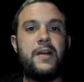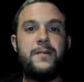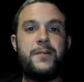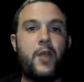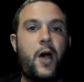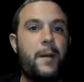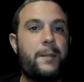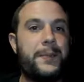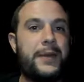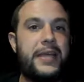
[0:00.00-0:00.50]

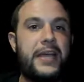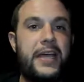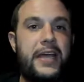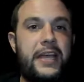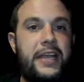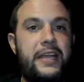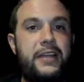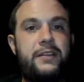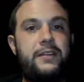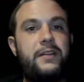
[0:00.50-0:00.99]
not be
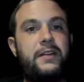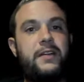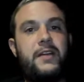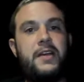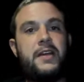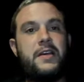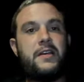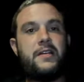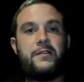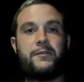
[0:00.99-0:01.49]
hidden
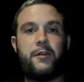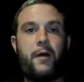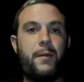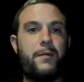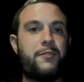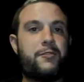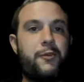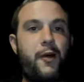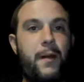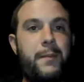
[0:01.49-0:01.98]

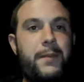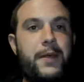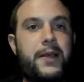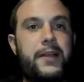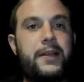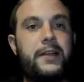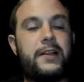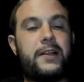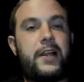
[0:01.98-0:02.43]
from it.